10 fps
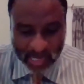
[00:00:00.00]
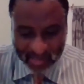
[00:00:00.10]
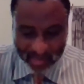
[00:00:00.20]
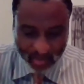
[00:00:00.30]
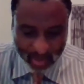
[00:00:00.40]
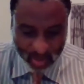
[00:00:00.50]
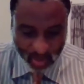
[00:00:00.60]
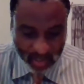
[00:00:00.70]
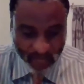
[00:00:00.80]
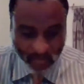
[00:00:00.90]
these
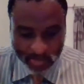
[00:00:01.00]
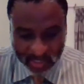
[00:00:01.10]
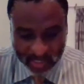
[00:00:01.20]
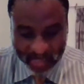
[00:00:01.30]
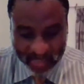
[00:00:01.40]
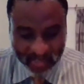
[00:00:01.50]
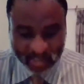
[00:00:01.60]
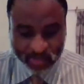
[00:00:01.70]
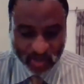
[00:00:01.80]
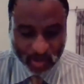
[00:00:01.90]
resources from these
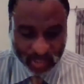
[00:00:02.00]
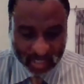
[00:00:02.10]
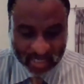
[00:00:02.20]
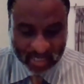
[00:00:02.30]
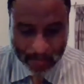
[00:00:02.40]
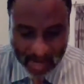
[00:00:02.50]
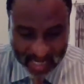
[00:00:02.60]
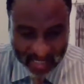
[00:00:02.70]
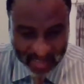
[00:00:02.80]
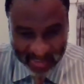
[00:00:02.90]
entities, because these are
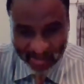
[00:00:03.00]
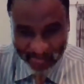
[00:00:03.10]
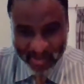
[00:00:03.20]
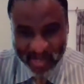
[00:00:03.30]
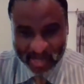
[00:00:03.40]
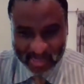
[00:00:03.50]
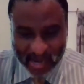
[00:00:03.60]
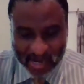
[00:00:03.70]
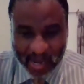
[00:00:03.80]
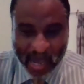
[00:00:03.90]
monies
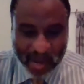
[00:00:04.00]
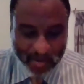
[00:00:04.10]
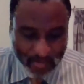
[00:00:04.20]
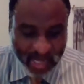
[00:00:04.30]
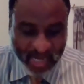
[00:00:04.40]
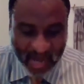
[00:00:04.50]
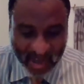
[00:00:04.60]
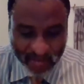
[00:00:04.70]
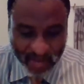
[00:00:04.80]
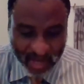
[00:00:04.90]
that are made
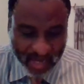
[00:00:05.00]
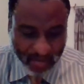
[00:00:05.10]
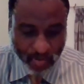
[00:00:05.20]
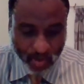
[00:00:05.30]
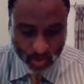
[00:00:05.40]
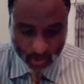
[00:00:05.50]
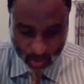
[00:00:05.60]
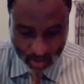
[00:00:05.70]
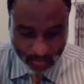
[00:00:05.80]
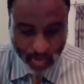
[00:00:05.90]
available to
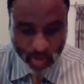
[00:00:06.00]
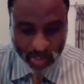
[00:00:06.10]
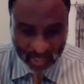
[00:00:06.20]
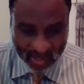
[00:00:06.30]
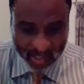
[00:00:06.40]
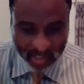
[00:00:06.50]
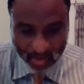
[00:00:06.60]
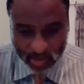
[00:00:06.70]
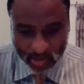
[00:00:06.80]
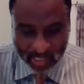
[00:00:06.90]
support the
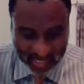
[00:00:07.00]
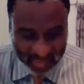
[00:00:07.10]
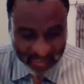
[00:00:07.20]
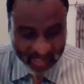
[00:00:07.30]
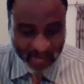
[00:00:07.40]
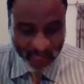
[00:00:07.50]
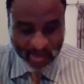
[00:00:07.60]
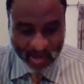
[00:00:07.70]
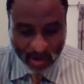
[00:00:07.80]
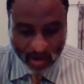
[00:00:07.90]
critical sectors
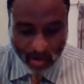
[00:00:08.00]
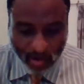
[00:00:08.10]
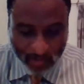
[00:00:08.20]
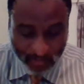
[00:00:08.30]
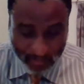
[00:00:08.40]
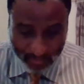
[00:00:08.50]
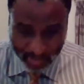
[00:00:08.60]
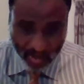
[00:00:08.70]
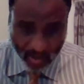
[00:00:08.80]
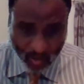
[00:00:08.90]
of
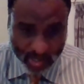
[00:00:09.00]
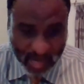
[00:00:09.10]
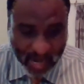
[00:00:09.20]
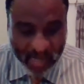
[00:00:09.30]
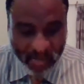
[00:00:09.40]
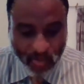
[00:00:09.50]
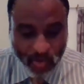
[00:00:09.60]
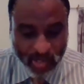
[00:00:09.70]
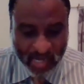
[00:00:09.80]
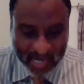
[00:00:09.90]
weather early
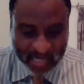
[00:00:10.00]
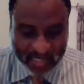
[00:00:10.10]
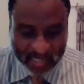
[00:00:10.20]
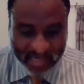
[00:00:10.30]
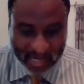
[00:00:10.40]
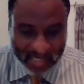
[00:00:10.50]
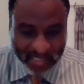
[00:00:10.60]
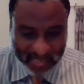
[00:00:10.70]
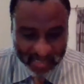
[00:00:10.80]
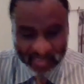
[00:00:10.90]
warning, understanding that